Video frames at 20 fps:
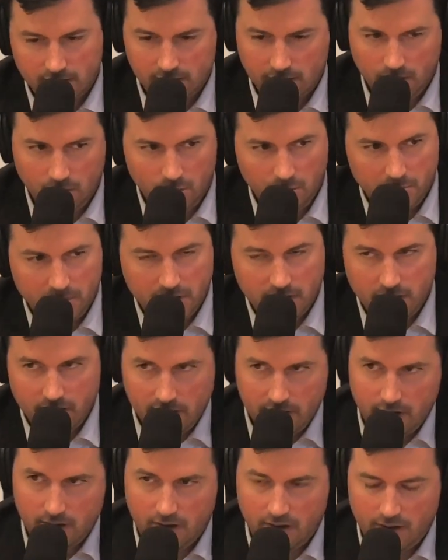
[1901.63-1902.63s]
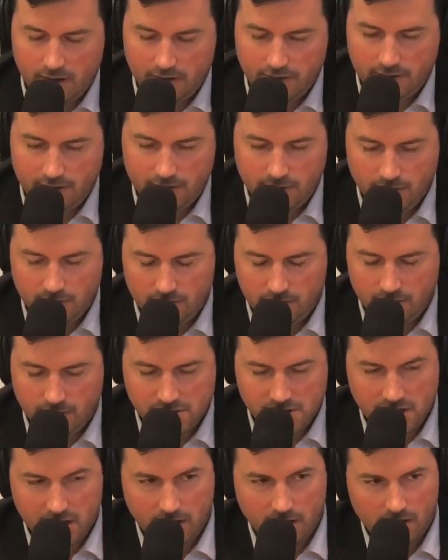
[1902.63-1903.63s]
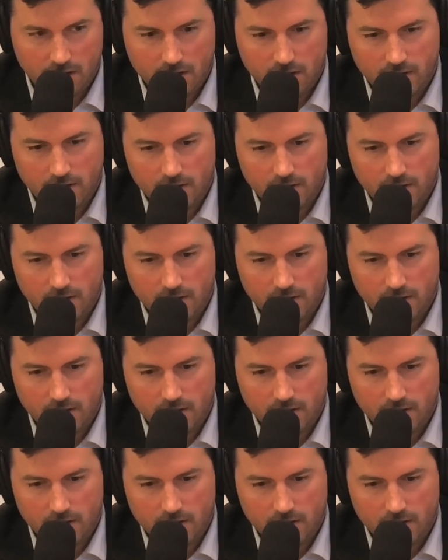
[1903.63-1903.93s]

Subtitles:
on this a little bit, as did you too, Jake.